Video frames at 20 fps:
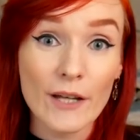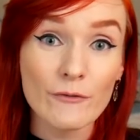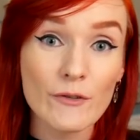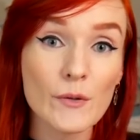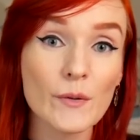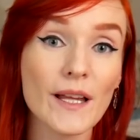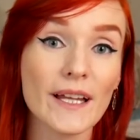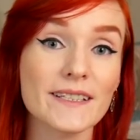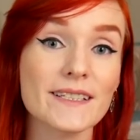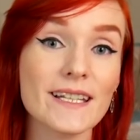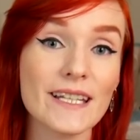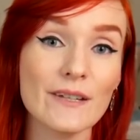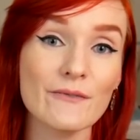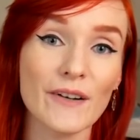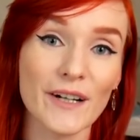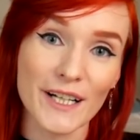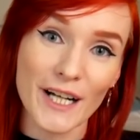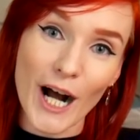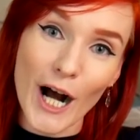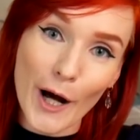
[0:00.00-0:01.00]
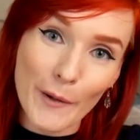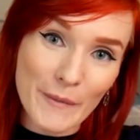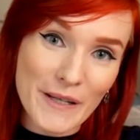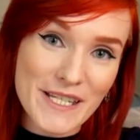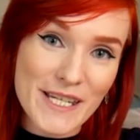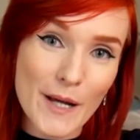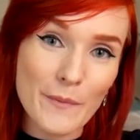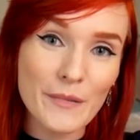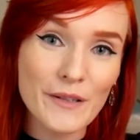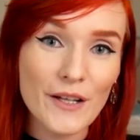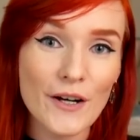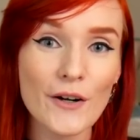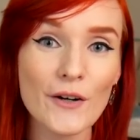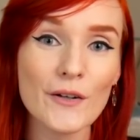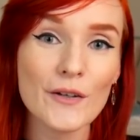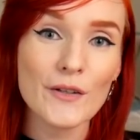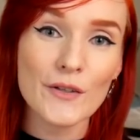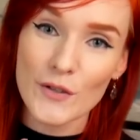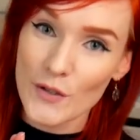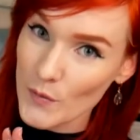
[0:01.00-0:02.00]
If you like to leave a comment down
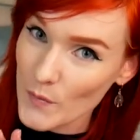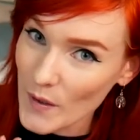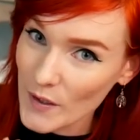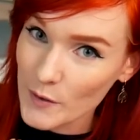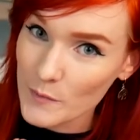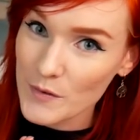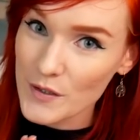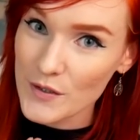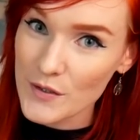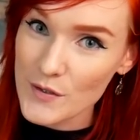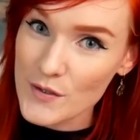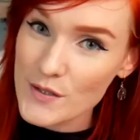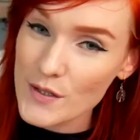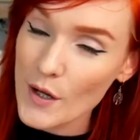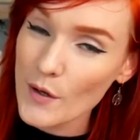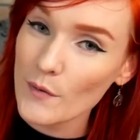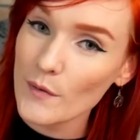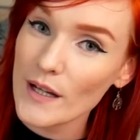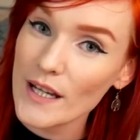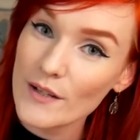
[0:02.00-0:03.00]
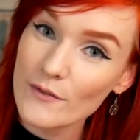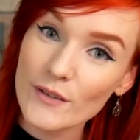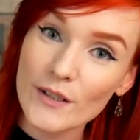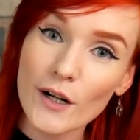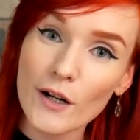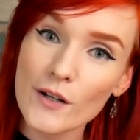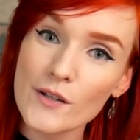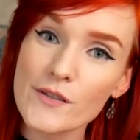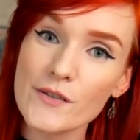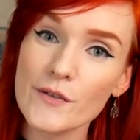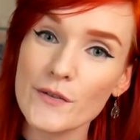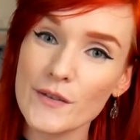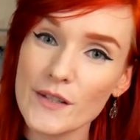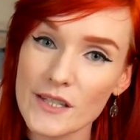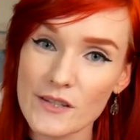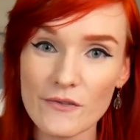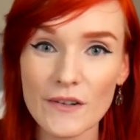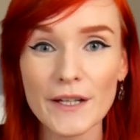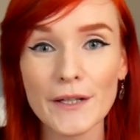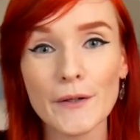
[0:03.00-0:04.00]
below, you're welcome to do so in regards to
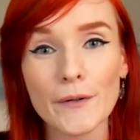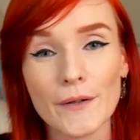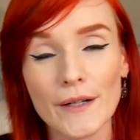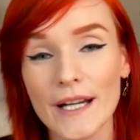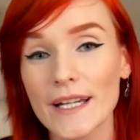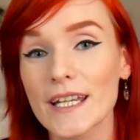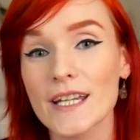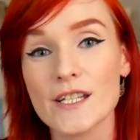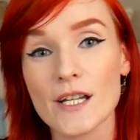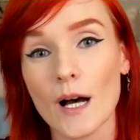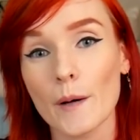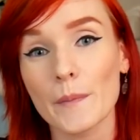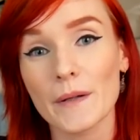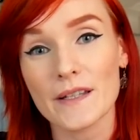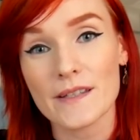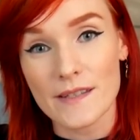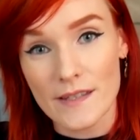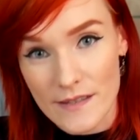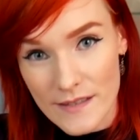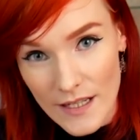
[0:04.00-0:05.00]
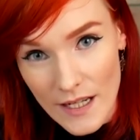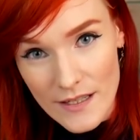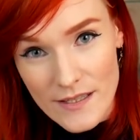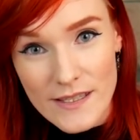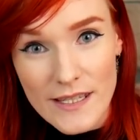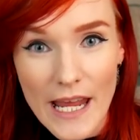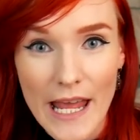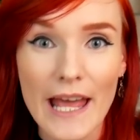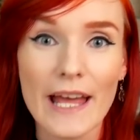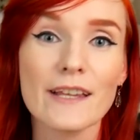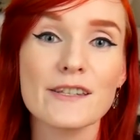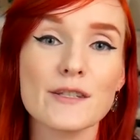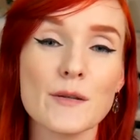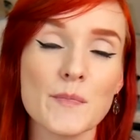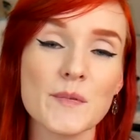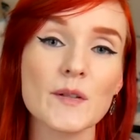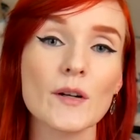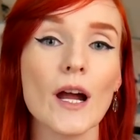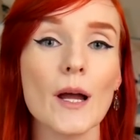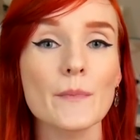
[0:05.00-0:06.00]
this video or any topics discussed, and
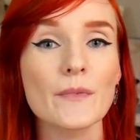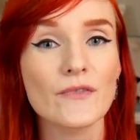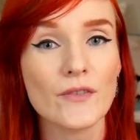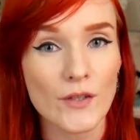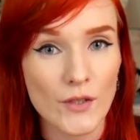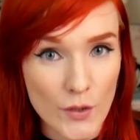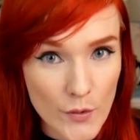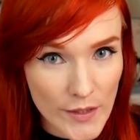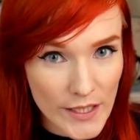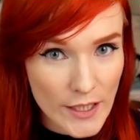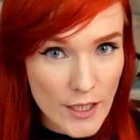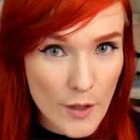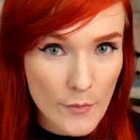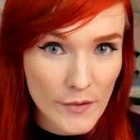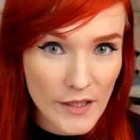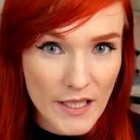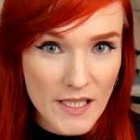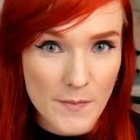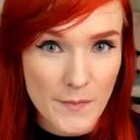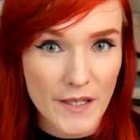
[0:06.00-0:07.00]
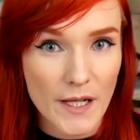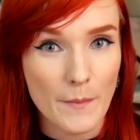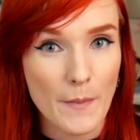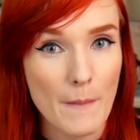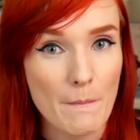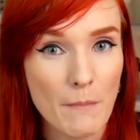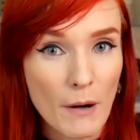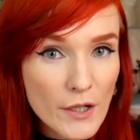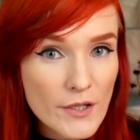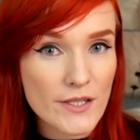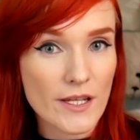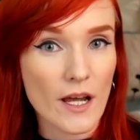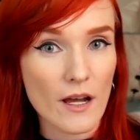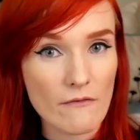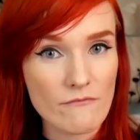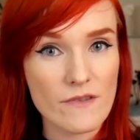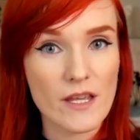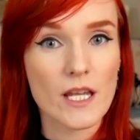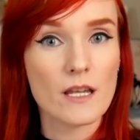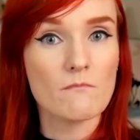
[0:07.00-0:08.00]
subscribe if you're new here and would like to become a part
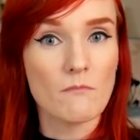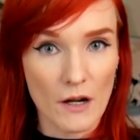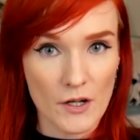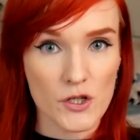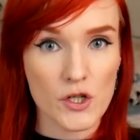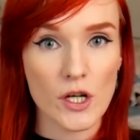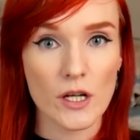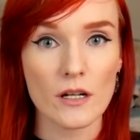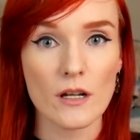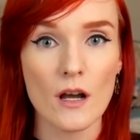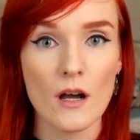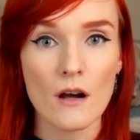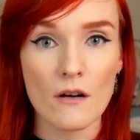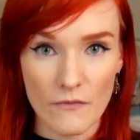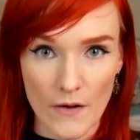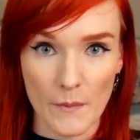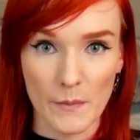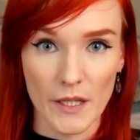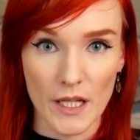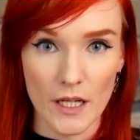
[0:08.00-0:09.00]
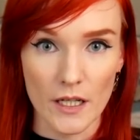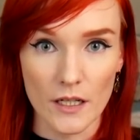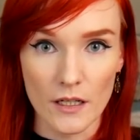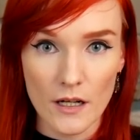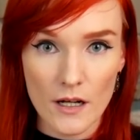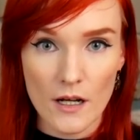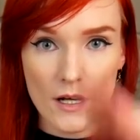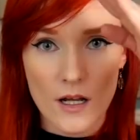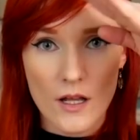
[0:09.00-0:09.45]
of the Munchkin family.